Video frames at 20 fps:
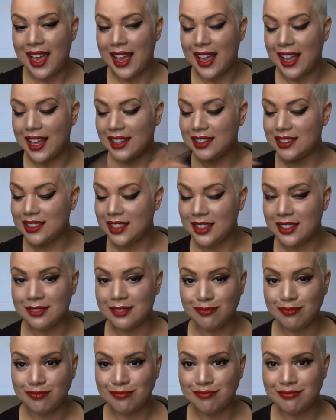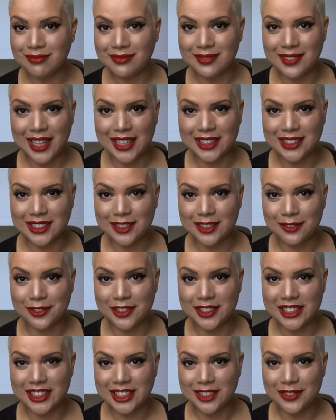And that's it
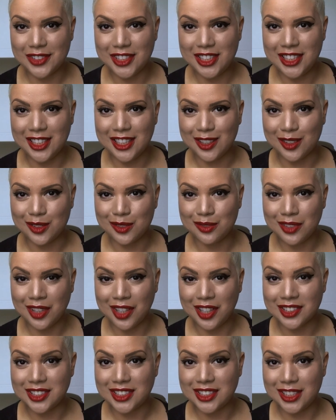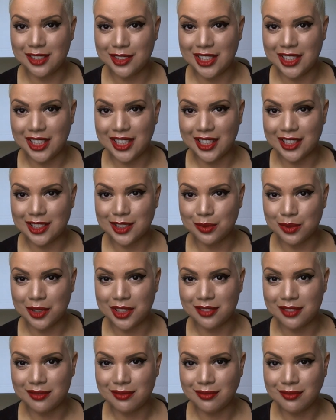for this video. I'll see you in the next
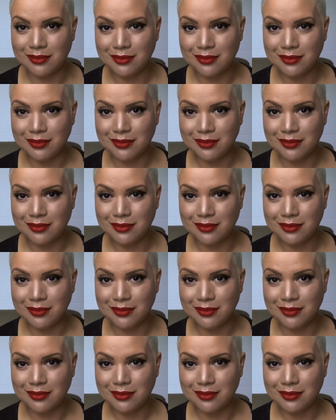one.